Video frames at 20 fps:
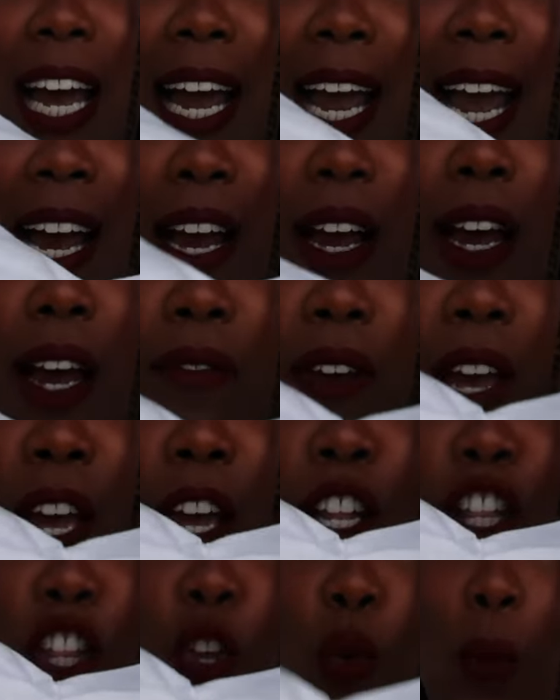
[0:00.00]
I have
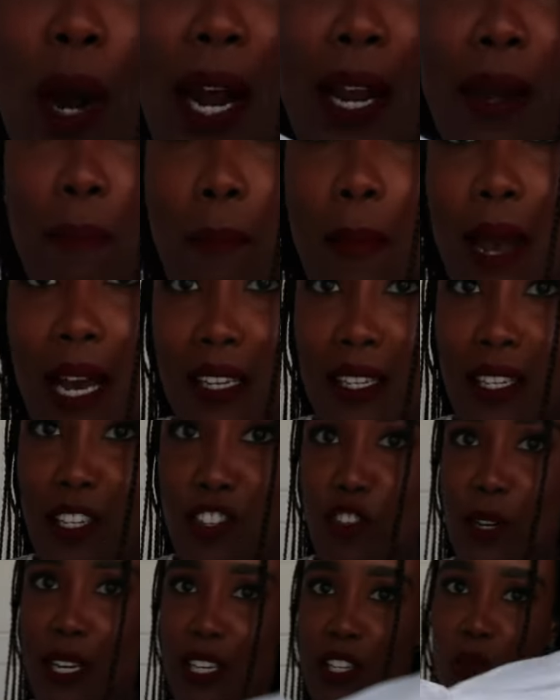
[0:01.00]
the white maxi
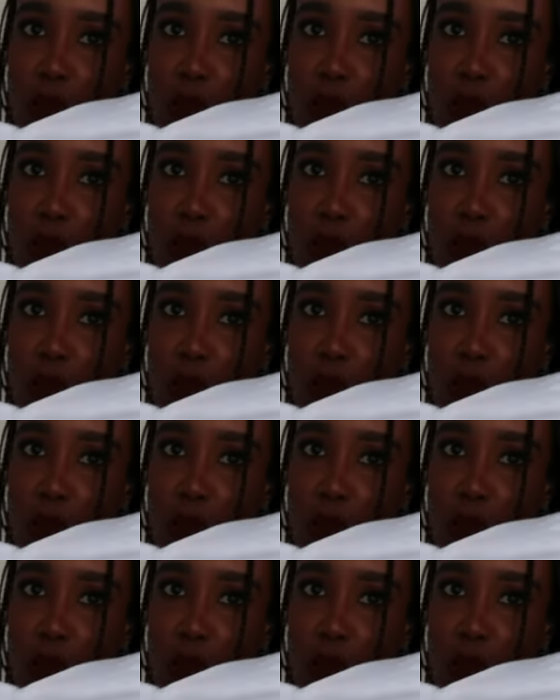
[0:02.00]
dress